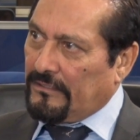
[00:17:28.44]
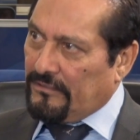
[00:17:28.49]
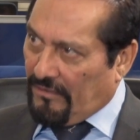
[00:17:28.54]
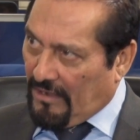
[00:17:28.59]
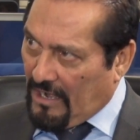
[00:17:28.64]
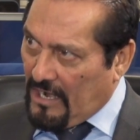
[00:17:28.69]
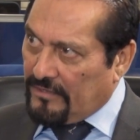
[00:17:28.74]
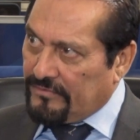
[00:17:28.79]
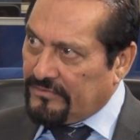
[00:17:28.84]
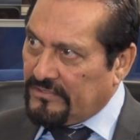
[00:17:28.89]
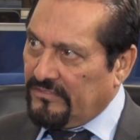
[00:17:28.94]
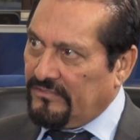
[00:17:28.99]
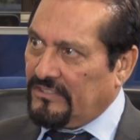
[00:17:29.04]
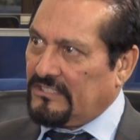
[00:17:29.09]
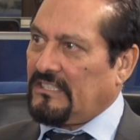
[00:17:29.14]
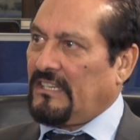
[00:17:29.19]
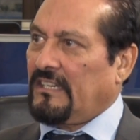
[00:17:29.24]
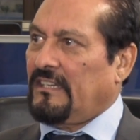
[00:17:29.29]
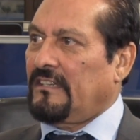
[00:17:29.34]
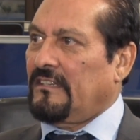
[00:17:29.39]
draft,
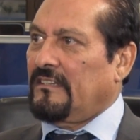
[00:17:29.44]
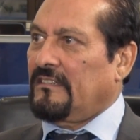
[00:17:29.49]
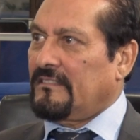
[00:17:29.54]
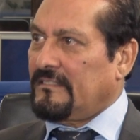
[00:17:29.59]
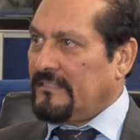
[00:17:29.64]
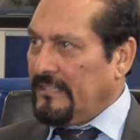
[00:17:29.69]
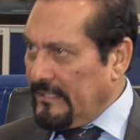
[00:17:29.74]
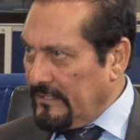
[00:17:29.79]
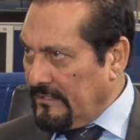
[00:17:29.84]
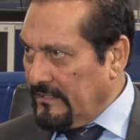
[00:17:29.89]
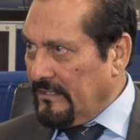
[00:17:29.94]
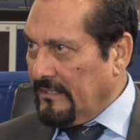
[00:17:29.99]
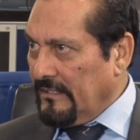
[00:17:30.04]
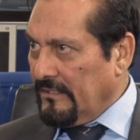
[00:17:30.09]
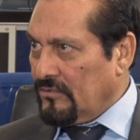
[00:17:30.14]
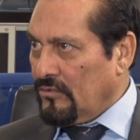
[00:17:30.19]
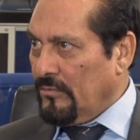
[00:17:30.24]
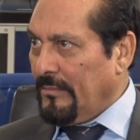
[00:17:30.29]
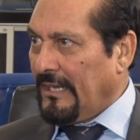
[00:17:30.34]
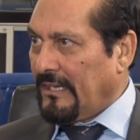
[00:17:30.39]
which I send
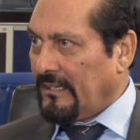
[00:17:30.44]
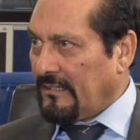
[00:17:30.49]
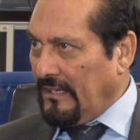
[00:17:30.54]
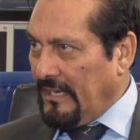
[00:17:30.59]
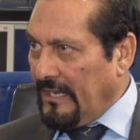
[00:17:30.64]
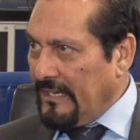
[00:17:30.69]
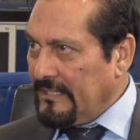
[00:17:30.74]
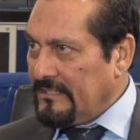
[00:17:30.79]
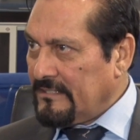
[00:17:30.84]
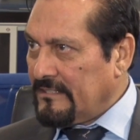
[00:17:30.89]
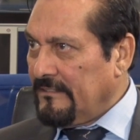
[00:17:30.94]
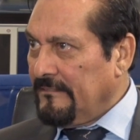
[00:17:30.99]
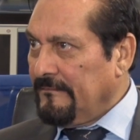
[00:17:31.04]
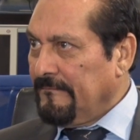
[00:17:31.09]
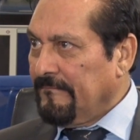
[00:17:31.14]
to my client,